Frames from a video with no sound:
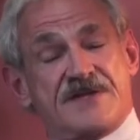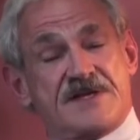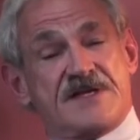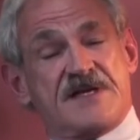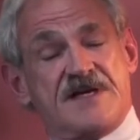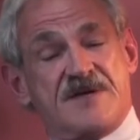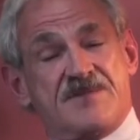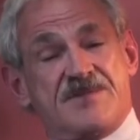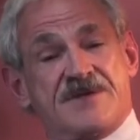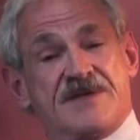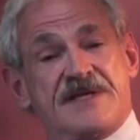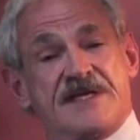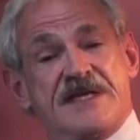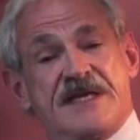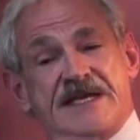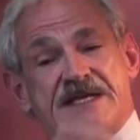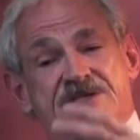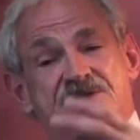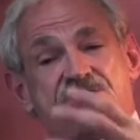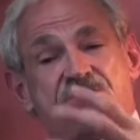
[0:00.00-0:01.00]
the
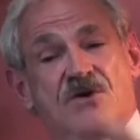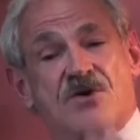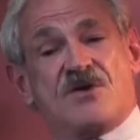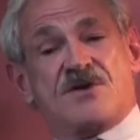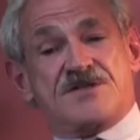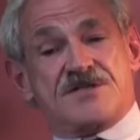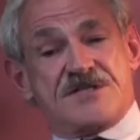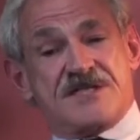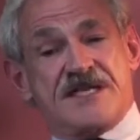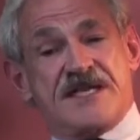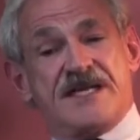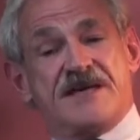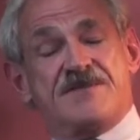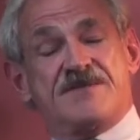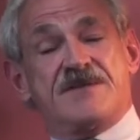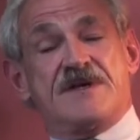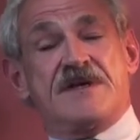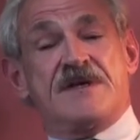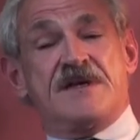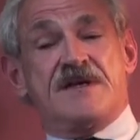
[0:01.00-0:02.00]
company and charge
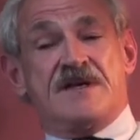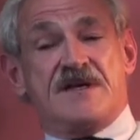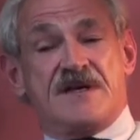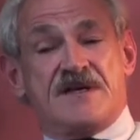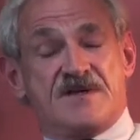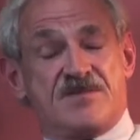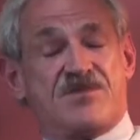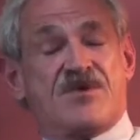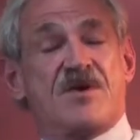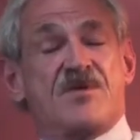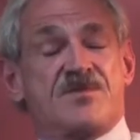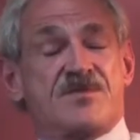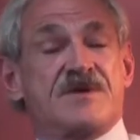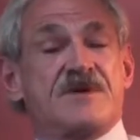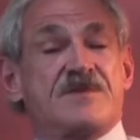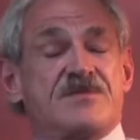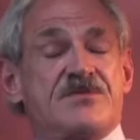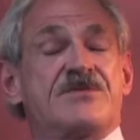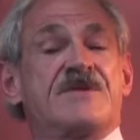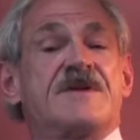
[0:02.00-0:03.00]
them an
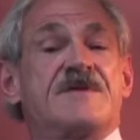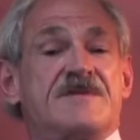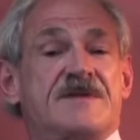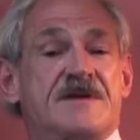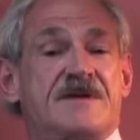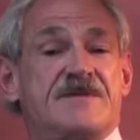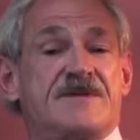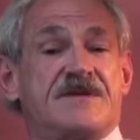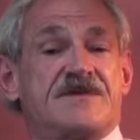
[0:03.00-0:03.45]
appropriate premium.